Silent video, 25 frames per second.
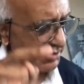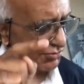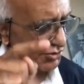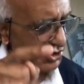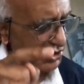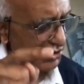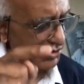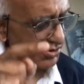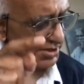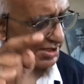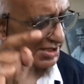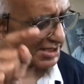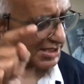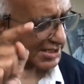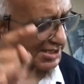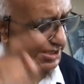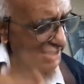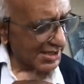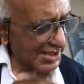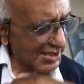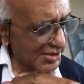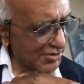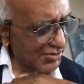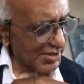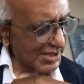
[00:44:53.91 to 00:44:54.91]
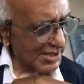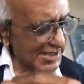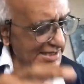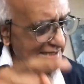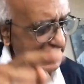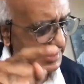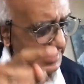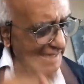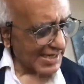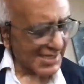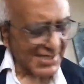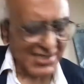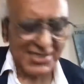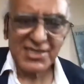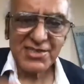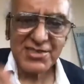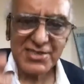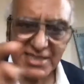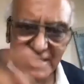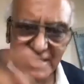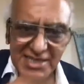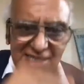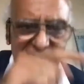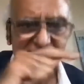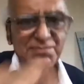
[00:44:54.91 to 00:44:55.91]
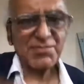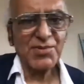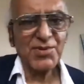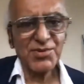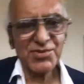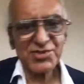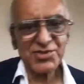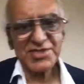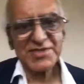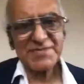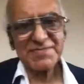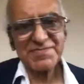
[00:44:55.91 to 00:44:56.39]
we should return to the text or textbooks.